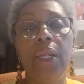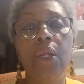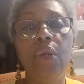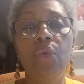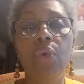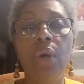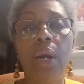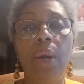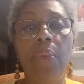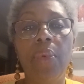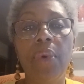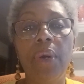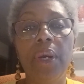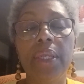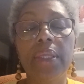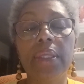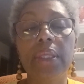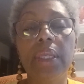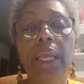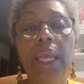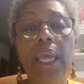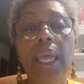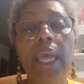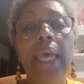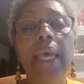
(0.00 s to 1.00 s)
out who I was
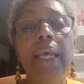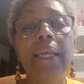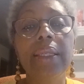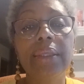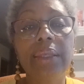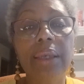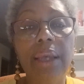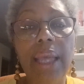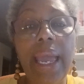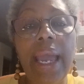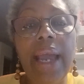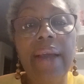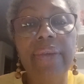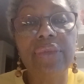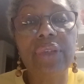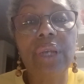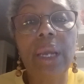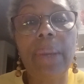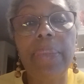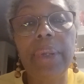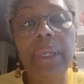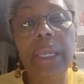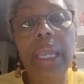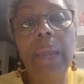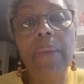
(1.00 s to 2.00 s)
until after
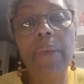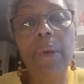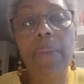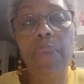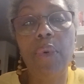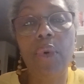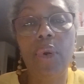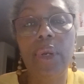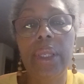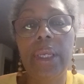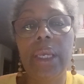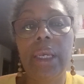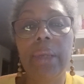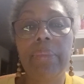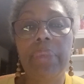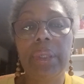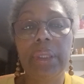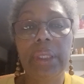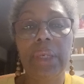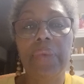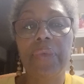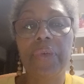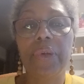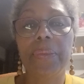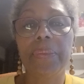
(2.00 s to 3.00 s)
I became a born again
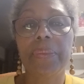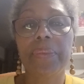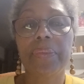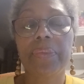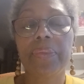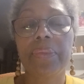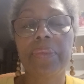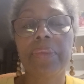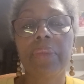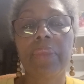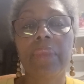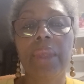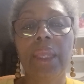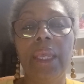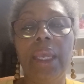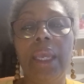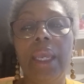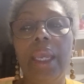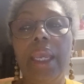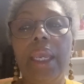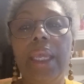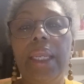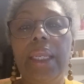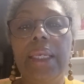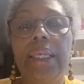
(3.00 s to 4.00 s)
believer.
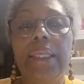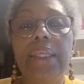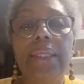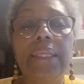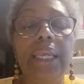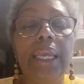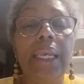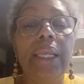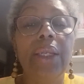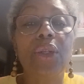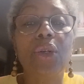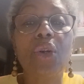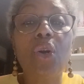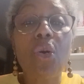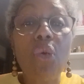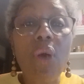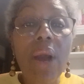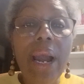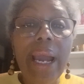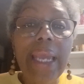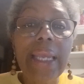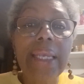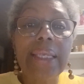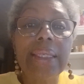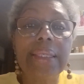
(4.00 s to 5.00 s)
It is in
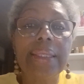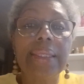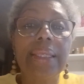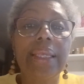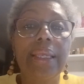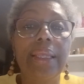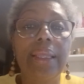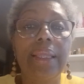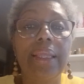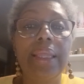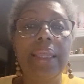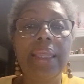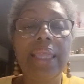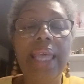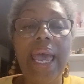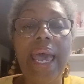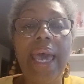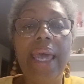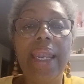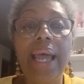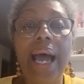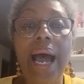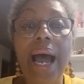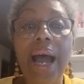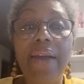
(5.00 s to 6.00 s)
Christ
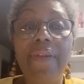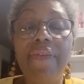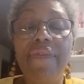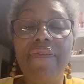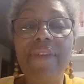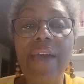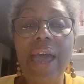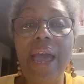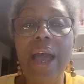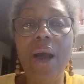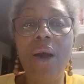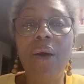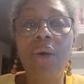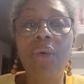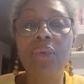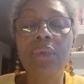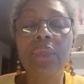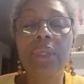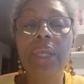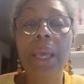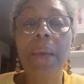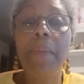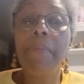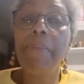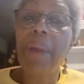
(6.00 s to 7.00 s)
that I
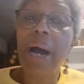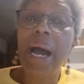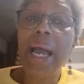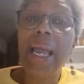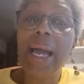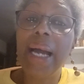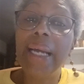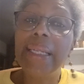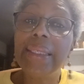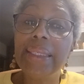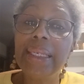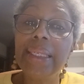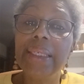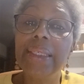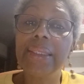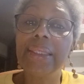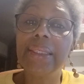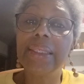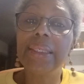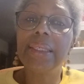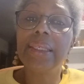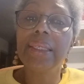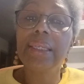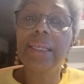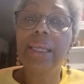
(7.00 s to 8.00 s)
found my
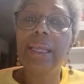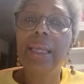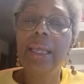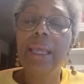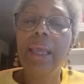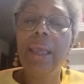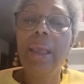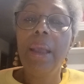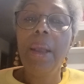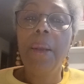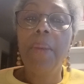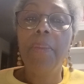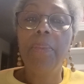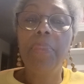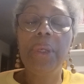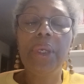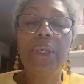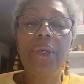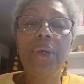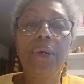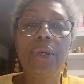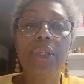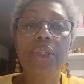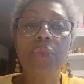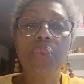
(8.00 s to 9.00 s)
identity
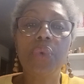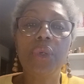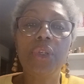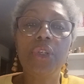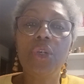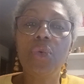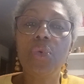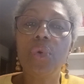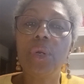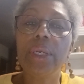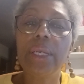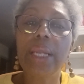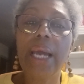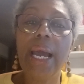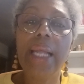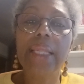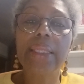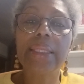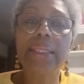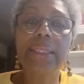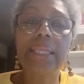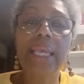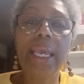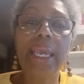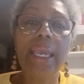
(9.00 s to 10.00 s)
because when you are
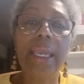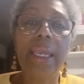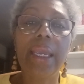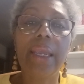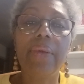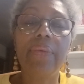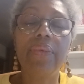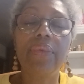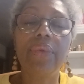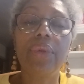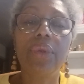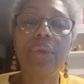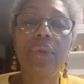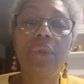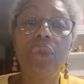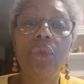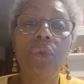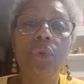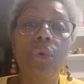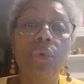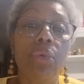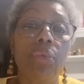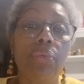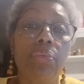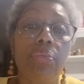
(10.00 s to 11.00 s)
not saved
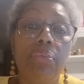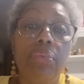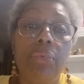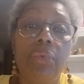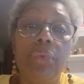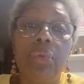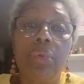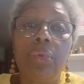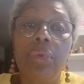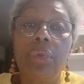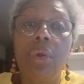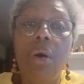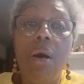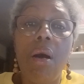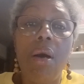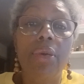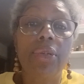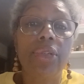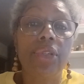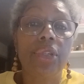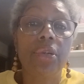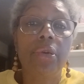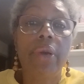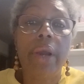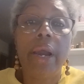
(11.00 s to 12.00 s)
you're you're
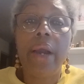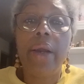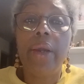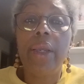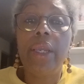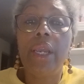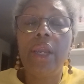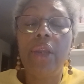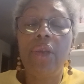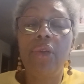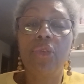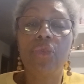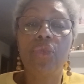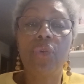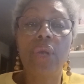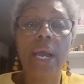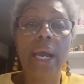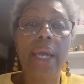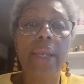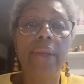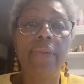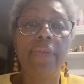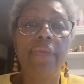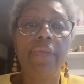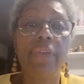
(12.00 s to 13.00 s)
lost you're out here you're
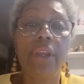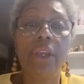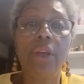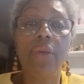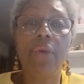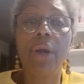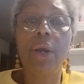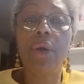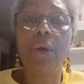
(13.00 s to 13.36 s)
trying to figure